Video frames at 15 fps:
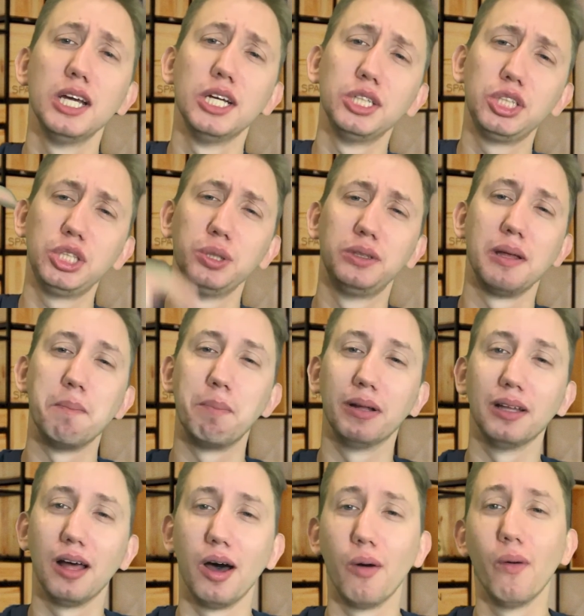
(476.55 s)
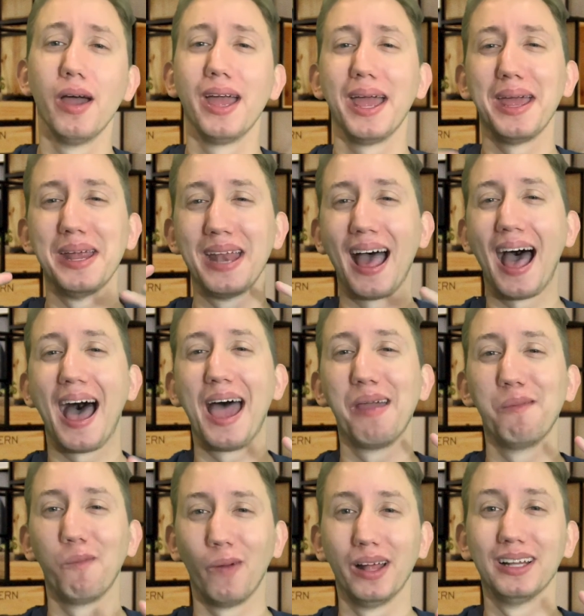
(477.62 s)
shoot them below and I
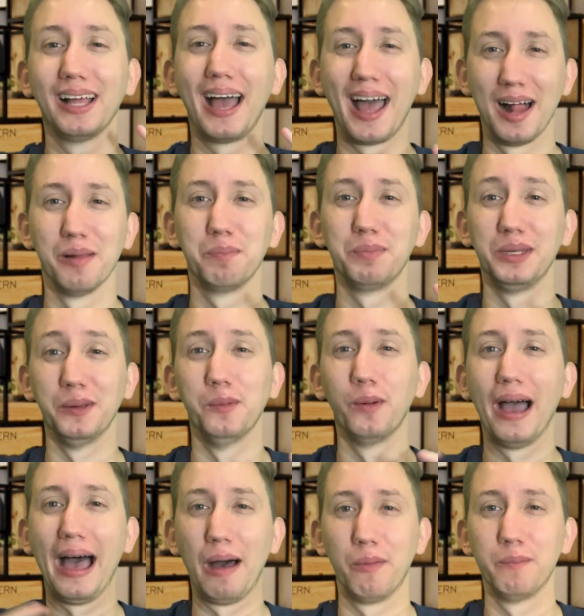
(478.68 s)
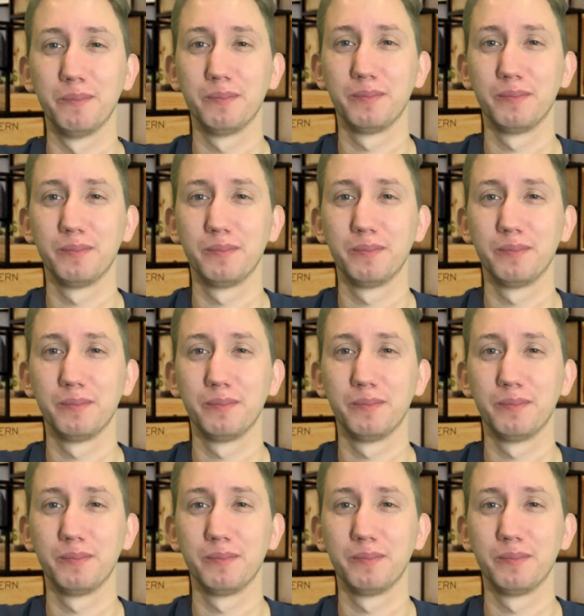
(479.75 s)
will help you out.